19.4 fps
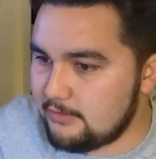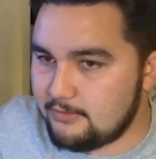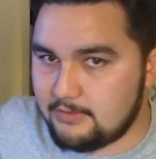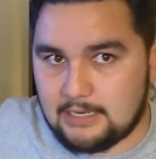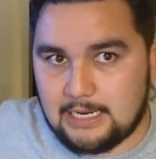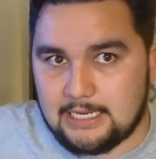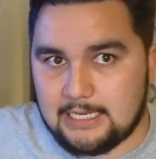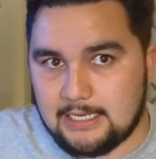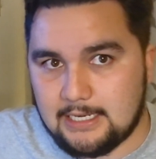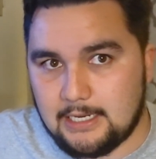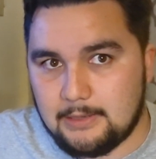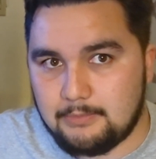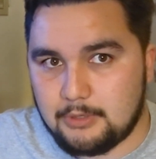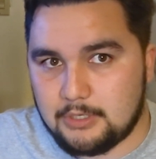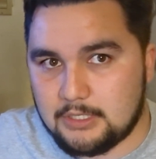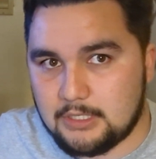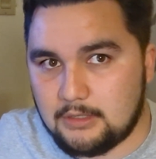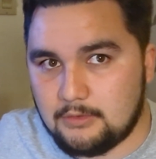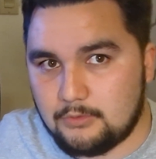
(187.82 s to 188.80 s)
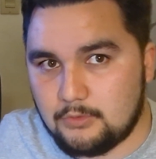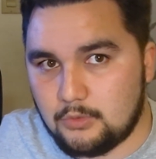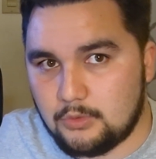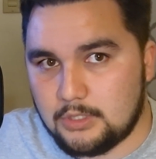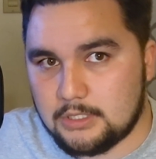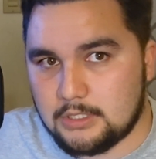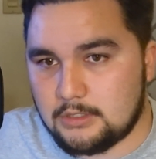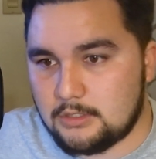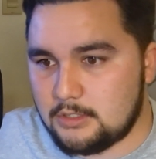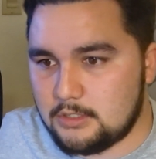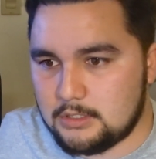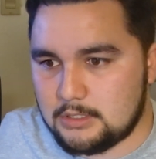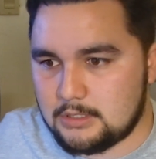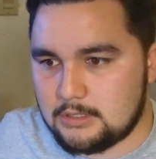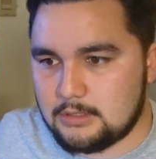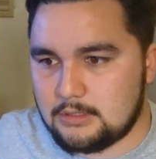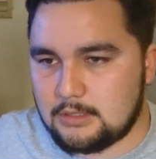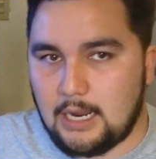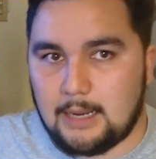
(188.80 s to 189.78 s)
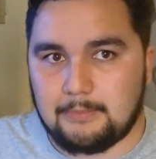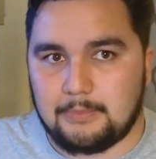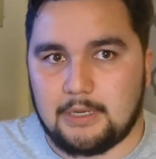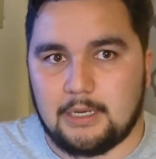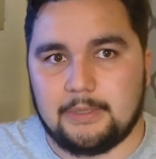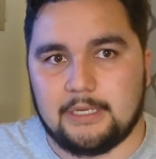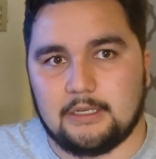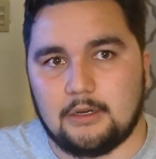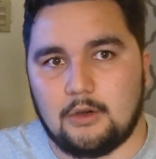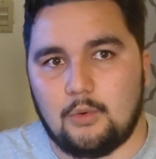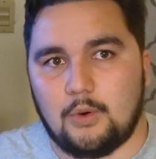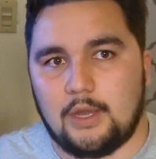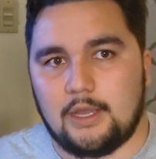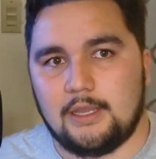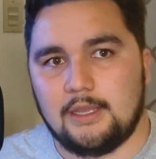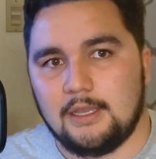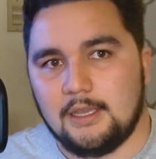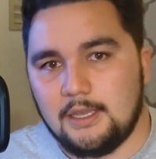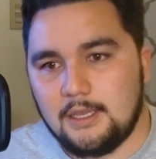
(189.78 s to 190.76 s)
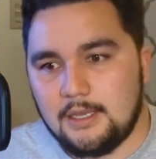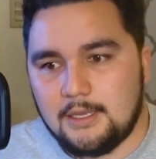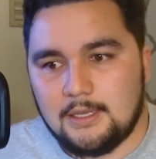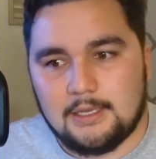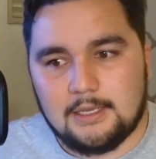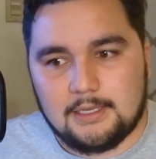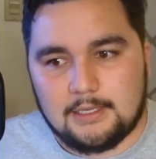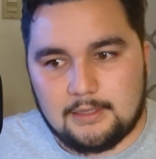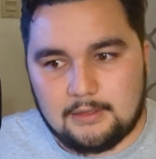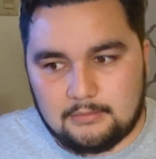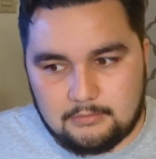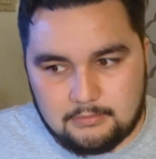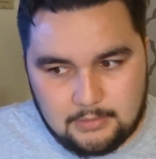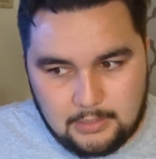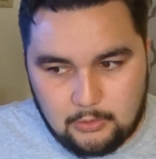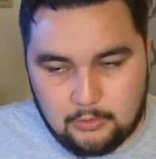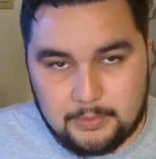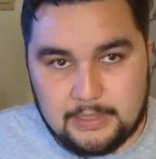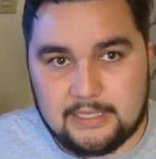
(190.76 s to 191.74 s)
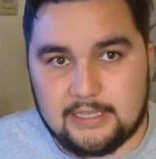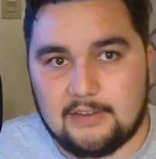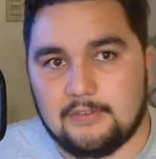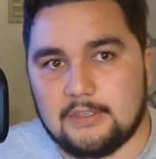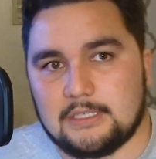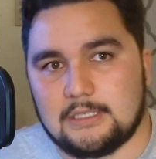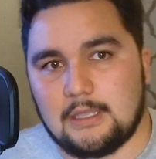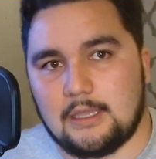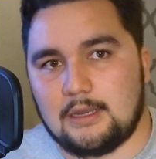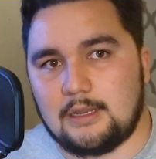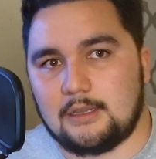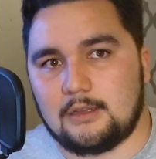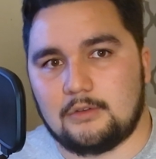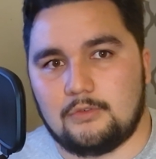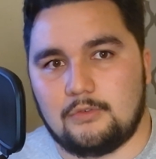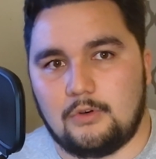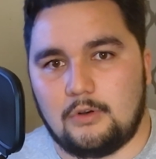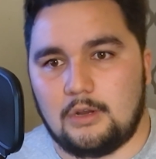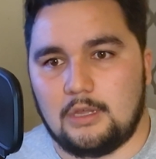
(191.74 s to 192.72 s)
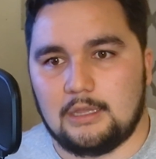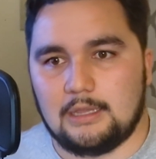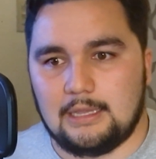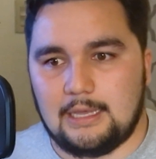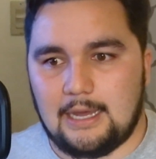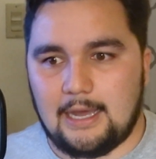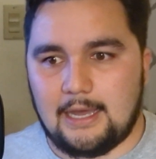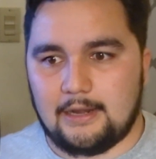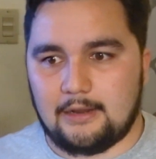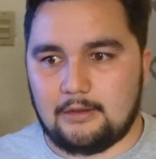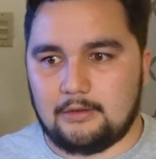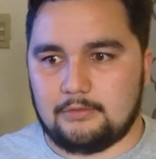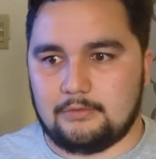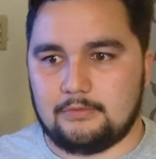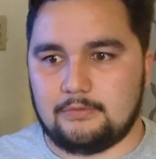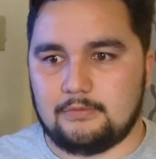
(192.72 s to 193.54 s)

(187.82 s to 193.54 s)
99% of tourists just stop coming to Hawaii. That would be devastating for a lot of